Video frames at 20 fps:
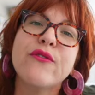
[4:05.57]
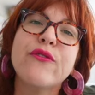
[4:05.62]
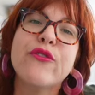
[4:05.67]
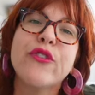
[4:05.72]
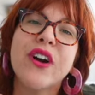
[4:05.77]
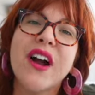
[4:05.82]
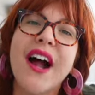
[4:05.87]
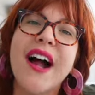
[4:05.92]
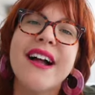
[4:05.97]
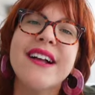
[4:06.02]

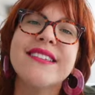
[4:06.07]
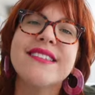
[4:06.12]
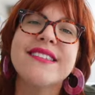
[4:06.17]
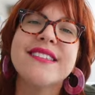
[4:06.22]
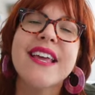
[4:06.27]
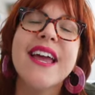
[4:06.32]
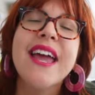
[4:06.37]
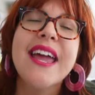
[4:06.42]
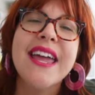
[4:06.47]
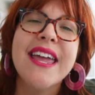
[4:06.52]
for
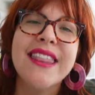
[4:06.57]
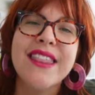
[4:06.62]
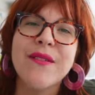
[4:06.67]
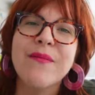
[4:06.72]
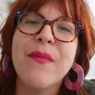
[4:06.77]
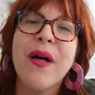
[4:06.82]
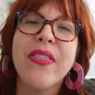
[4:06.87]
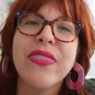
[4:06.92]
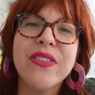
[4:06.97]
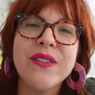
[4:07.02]
us in the
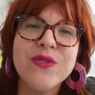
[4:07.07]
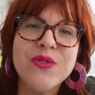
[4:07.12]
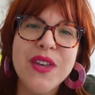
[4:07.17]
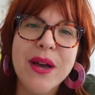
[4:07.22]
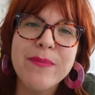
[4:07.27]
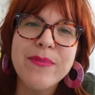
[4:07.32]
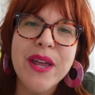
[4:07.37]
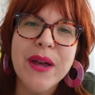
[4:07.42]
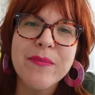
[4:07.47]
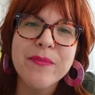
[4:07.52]
month of
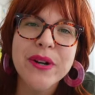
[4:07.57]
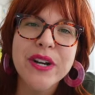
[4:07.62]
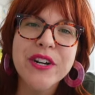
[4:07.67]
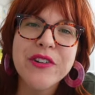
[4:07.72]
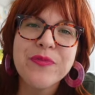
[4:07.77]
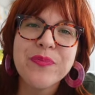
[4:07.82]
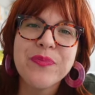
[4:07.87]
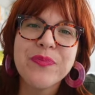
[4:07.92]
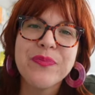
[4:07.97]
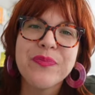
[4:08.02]

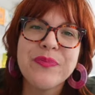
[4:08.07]
September.